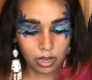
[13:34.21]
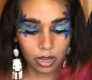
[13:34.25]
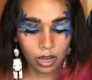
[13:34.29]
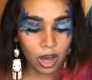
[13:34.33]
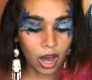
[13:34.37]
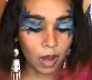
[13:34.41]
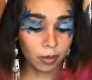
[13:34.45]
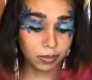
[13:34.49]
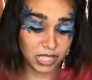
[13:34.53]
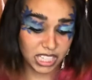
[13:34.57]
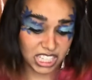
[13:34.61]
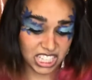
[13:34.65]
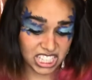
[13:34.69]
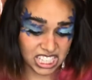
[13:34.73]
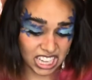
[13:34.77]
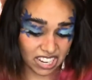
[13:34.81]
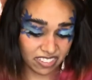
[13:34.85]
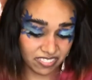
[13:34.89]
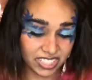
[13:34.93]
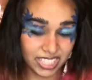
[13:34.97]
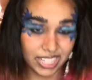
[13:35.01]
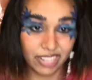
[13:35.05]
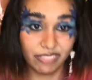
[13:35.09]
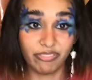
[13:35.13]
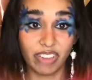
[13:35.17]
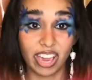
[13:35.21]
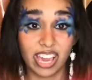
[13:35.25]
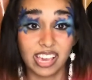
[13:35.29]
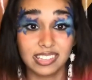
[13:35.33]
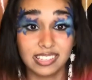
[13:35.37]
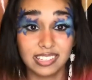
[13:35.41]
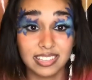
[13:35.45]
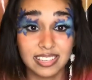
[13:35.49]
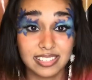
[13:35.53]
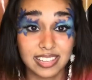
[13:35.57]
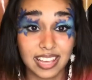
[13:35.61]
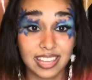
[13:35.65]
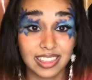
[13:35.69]
Up to 70
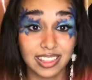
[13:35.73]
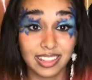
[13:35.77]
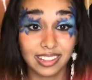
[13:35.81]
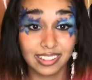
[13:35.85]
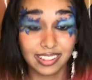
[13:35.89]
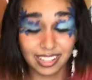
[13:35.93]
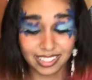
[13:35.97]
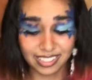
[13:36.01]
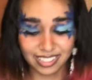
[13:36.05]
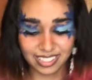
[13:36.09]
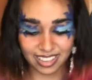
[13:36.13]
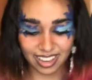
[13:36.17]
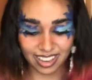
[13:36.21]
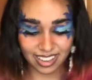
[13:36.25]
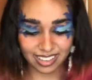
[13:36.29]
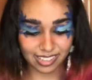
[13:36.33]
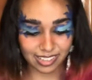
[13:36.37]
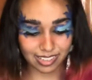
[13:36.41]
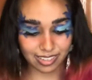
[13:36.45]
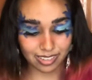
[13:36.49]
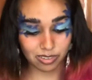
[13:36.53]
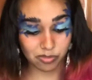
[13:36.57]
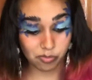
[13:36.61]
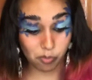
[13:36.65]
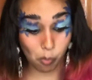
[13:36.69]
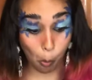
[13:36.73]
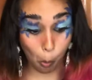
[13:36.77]
faces, I think that says.